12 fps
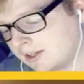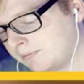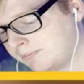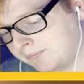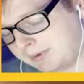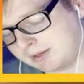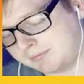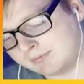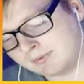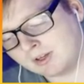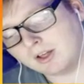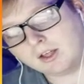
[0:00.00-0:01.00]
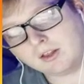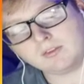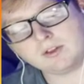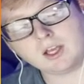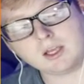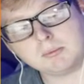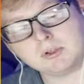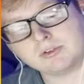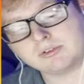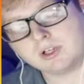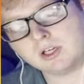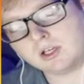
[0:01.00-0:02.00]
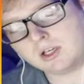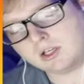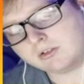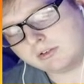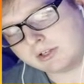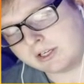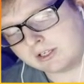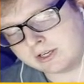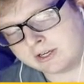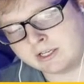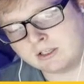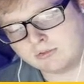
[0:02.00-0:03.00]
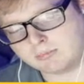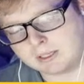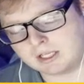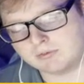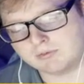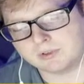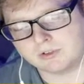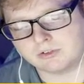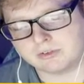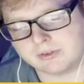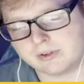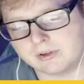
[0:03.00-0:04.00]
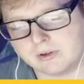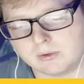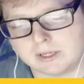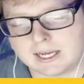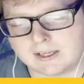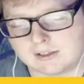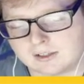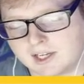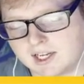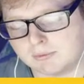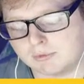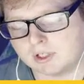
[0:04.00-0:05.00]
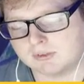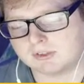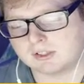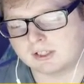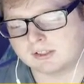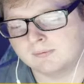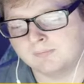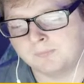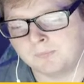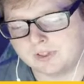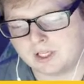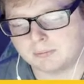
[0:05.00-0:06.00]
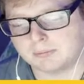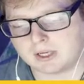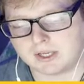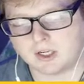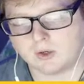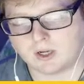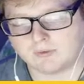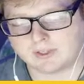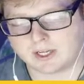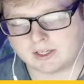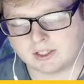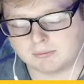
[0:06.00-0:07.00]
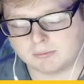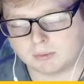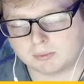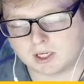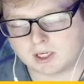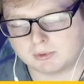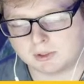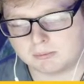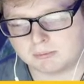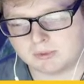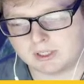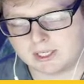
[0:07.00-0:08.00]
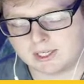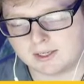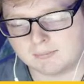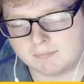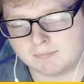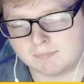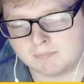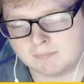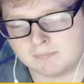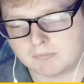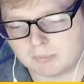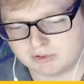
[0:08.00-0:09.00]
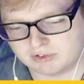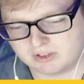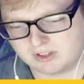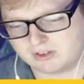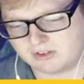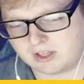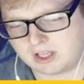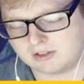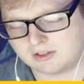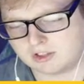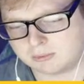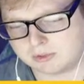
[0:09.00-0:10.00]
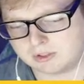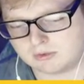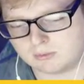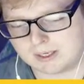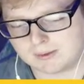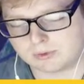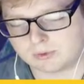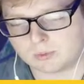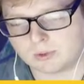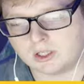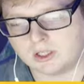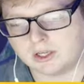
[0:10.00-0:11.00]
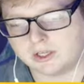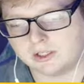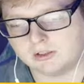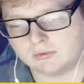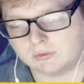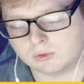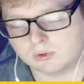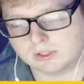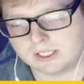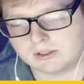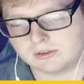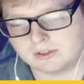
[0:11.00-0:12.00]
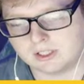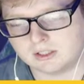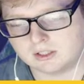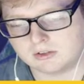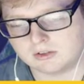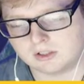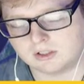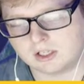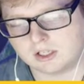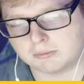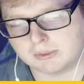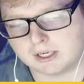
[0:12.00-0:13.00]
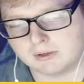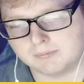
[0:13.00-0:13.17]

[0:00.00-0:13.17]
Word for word: man. The game is it's like kind of painfully slow at times whenever it's like, yep, I know I've got him, no problem. I'm actually gonna stay in because I'm on round 3 of rollout, and this is gonna take him out.